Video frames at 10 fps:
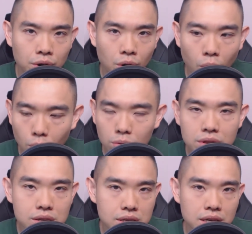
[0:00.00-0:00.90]
all
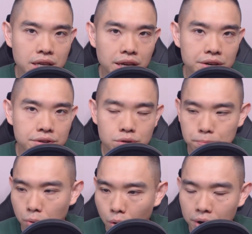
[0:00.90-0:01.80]
these indicators to
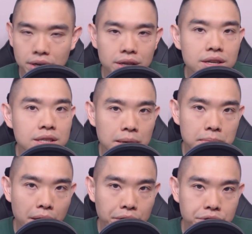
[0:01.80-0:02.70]
point in the same
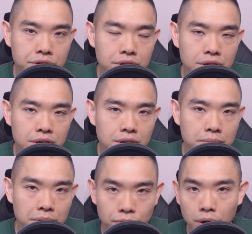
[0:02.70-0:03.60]
direction
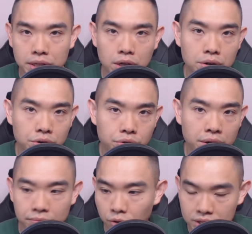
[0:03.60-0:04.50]
before I take on a trade.
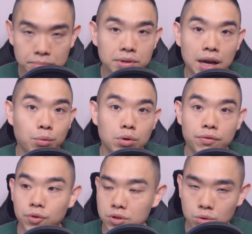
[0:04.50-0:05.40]
For example, I will look
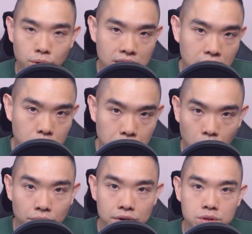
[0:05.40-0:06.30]
for the stochastic to be
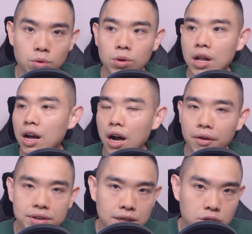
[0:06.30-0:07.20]
oversold,
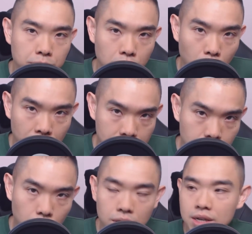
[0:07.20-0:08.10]
RSI to be
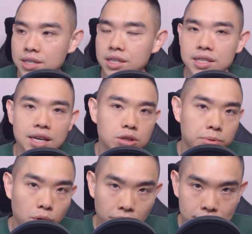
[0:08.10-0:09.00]
oversold, CCI to
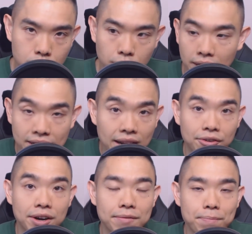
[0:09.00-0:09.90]
be oversold, and then,
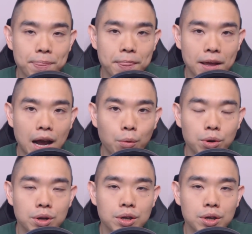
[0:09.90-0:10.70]
right, I would